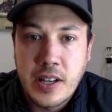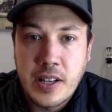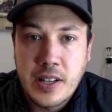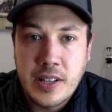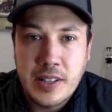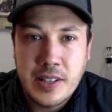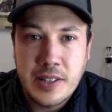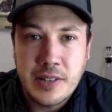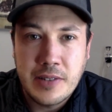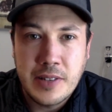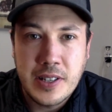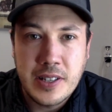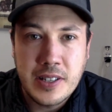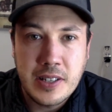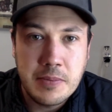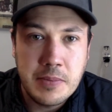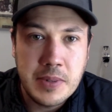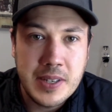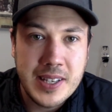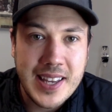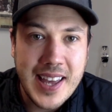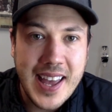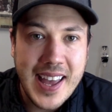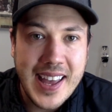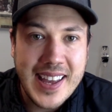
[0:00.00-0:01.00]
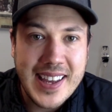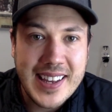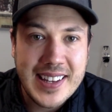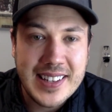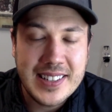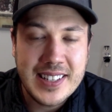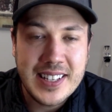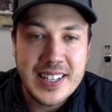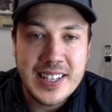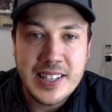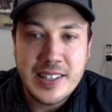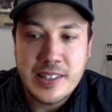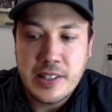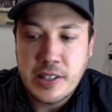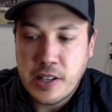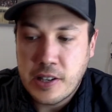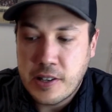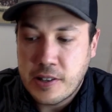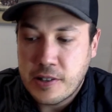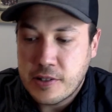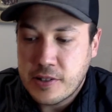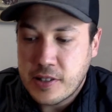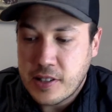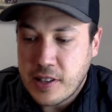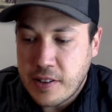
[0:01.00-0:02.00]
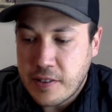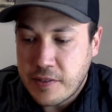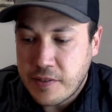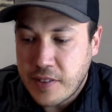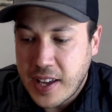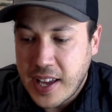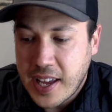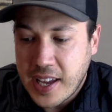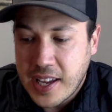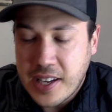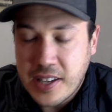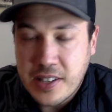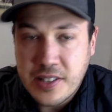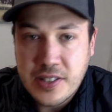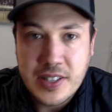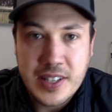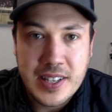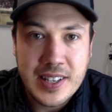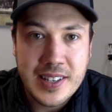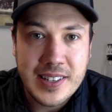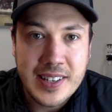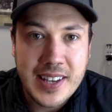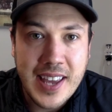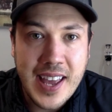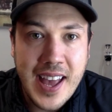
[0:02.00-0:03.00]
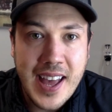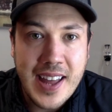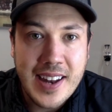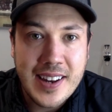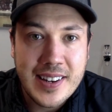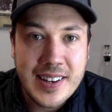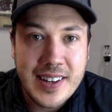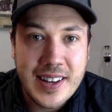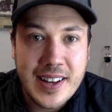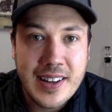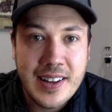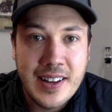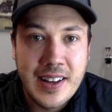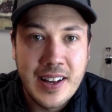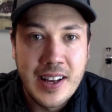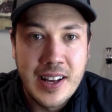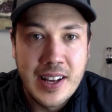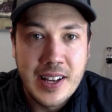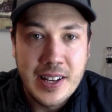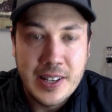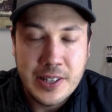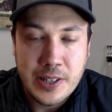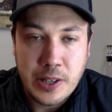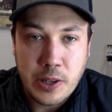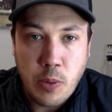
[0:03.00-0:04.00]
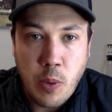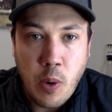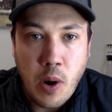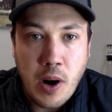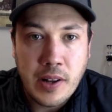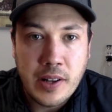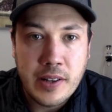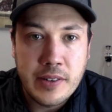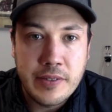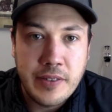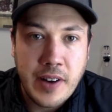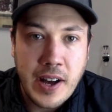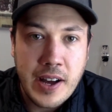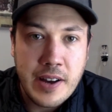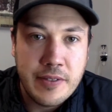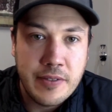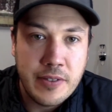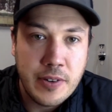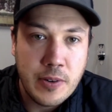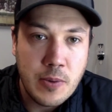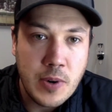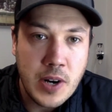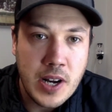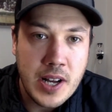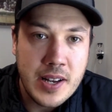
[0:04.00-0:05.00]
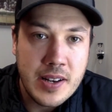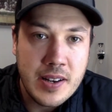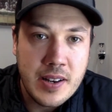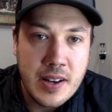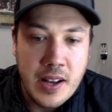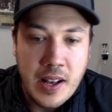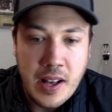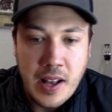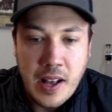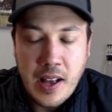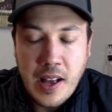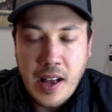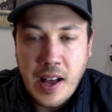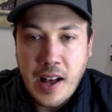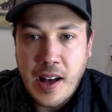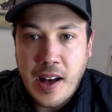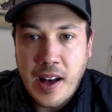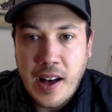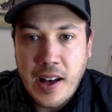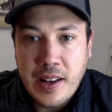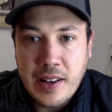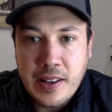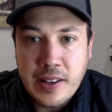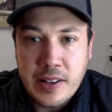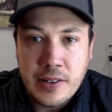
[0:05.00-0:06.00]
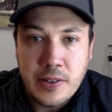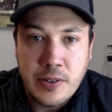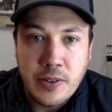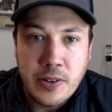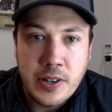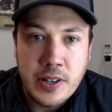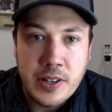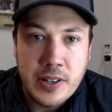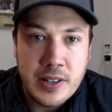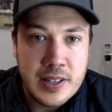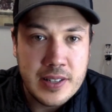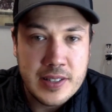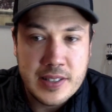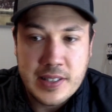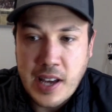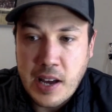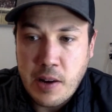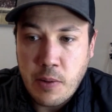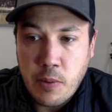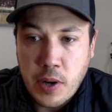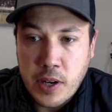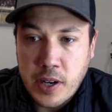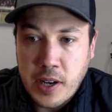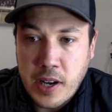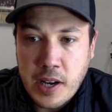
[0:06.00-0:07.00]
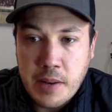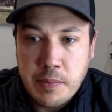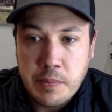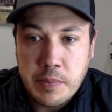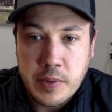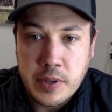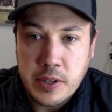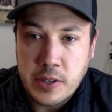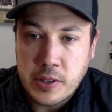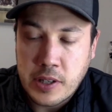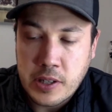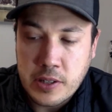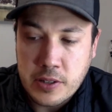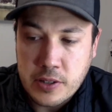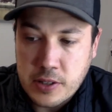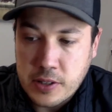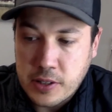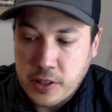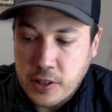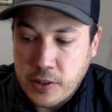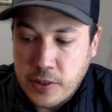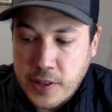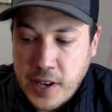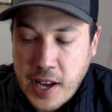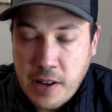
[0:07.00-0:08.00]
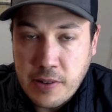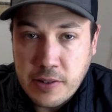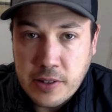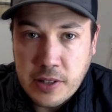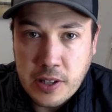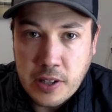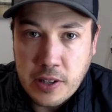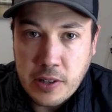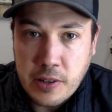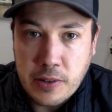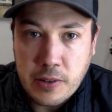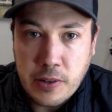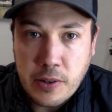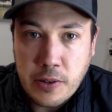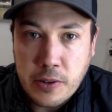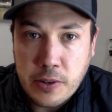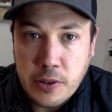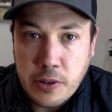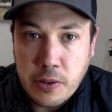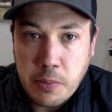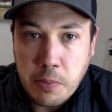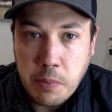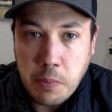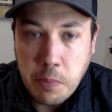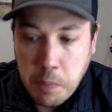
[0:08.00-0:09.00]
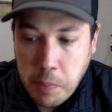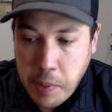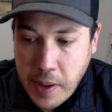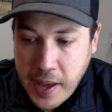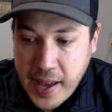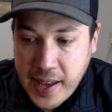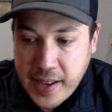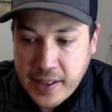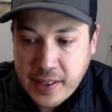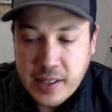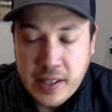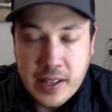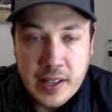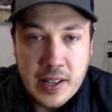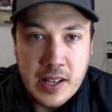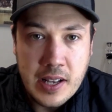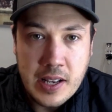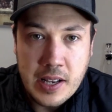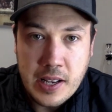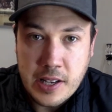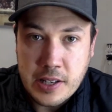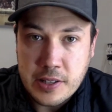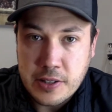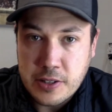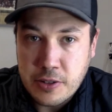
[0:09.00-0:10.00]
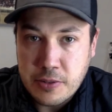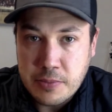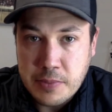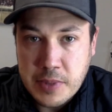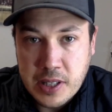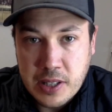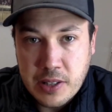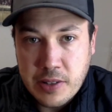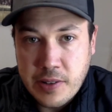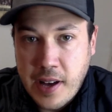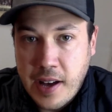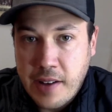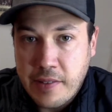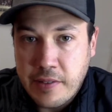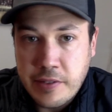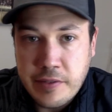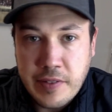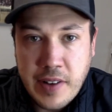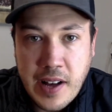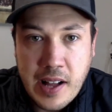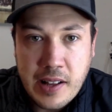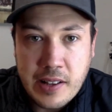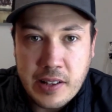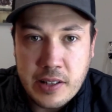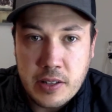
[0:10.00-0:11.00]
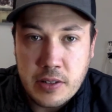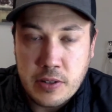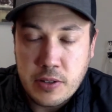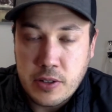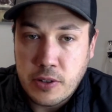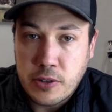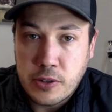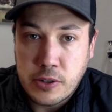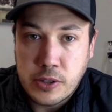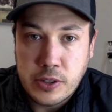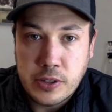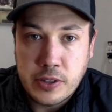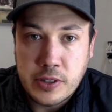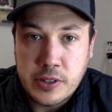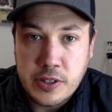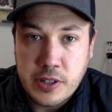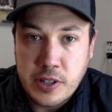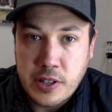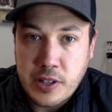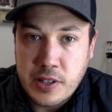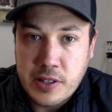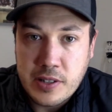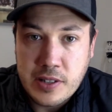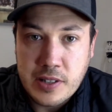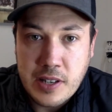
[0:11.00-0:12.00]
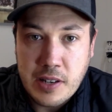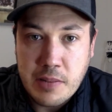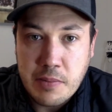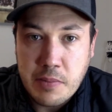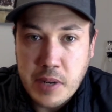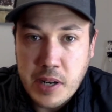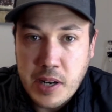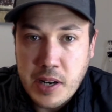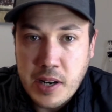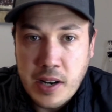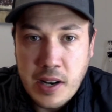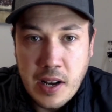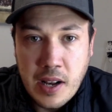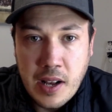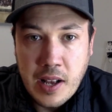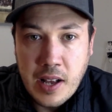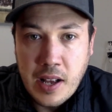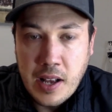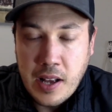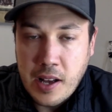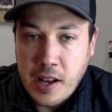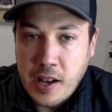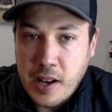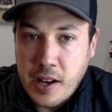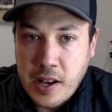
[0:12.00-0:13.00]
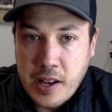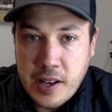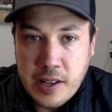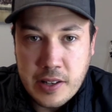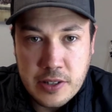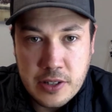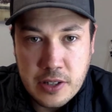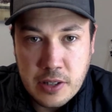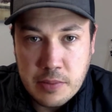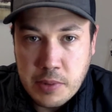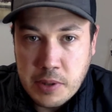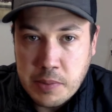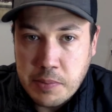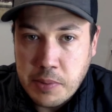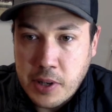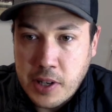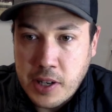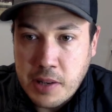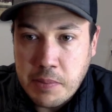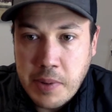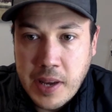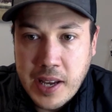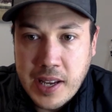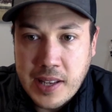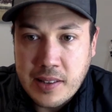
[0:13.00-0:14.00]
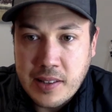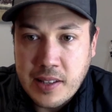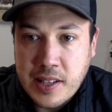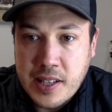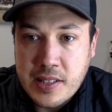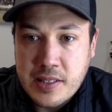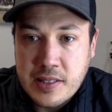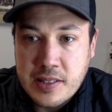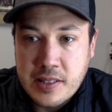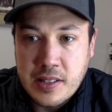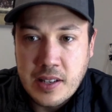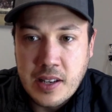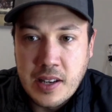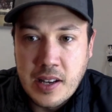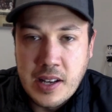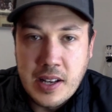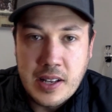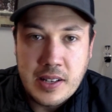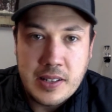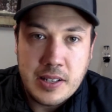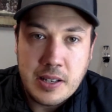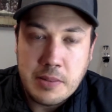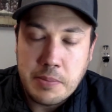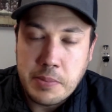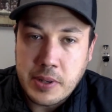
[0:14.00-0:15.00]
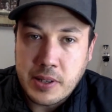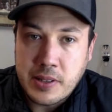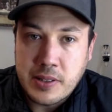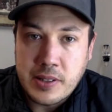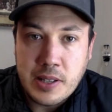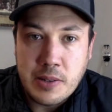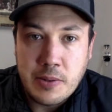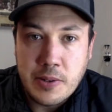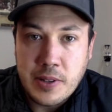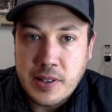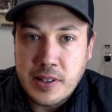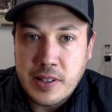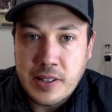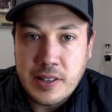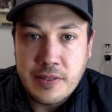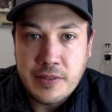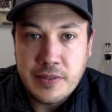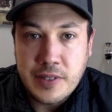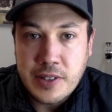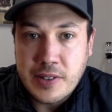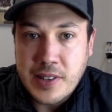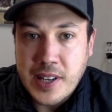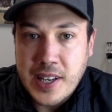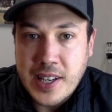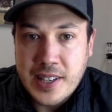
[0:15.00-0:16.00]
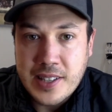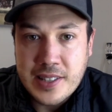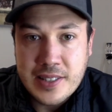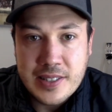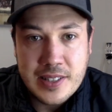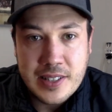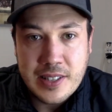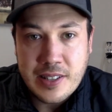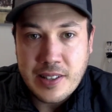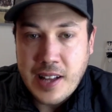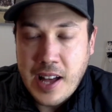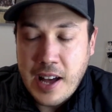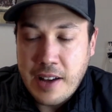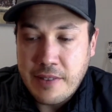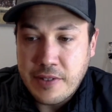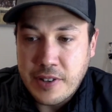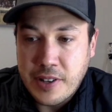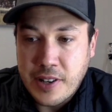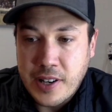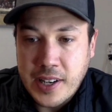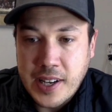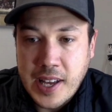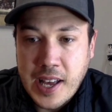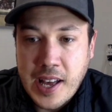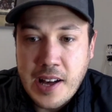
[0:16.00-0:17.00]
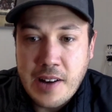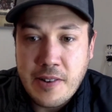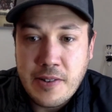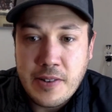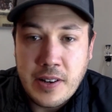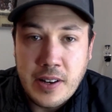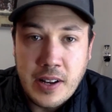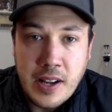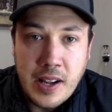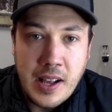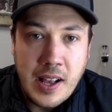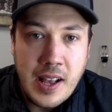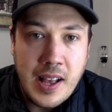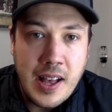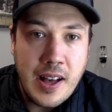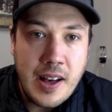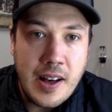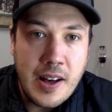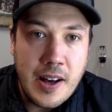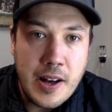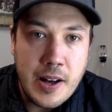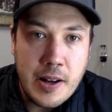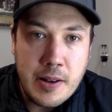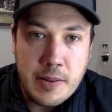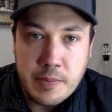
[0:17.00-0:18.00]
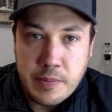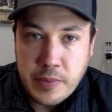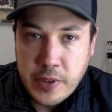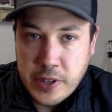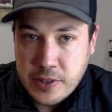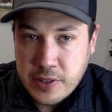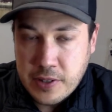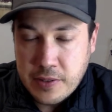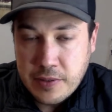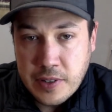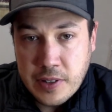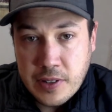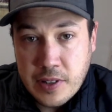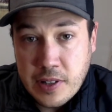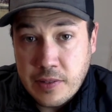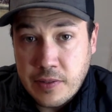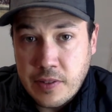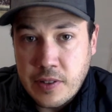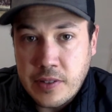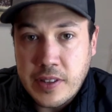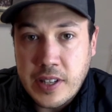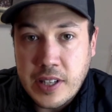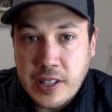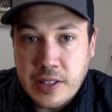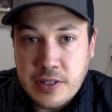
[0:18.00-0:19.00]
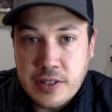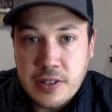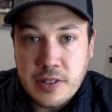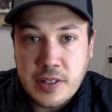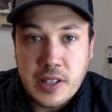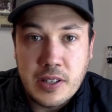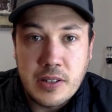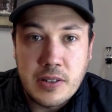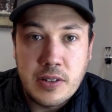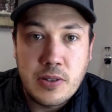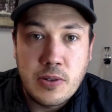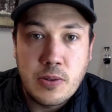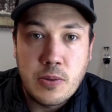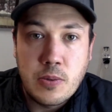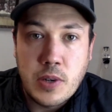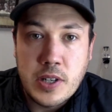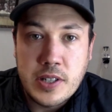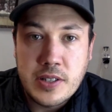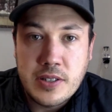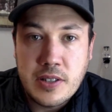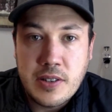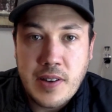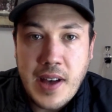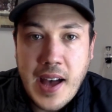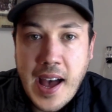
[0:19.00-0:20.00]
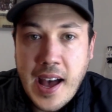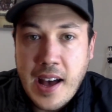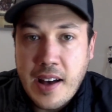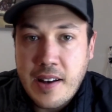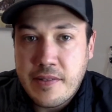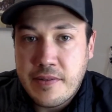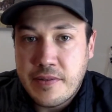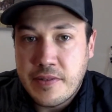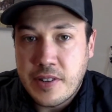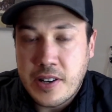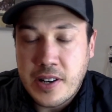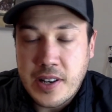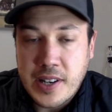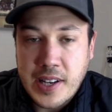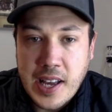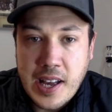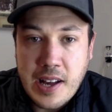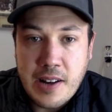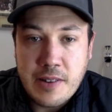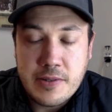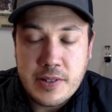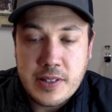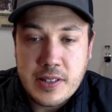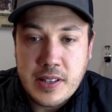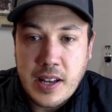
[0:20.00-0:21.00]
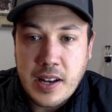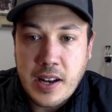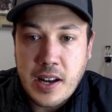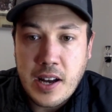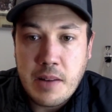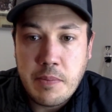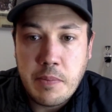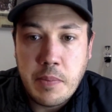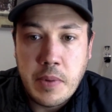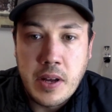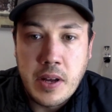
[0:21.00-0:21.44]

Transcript: You need to be 18 years of age in Canada to qualify for one. In order to set one up, you can just go down to your local bank, assuming you have a valid social insurance number. It should be pretty painless. Typically within a few days you'll have your account. There's a few different things you can do once you have your account set up.